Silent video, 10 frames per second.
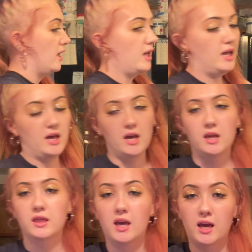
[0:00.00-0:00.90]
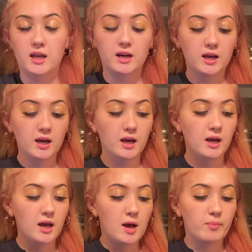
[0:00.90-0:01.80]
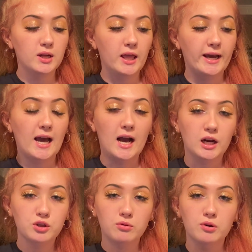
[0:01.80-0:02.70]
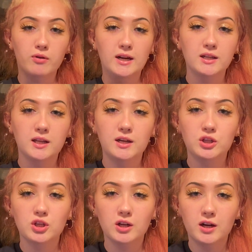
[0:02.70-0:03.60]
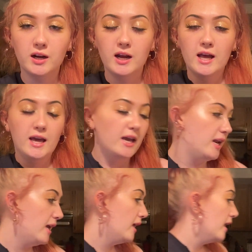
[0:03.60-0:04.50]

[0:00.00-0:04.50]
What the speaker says: and then put like actual granulated sugar in it,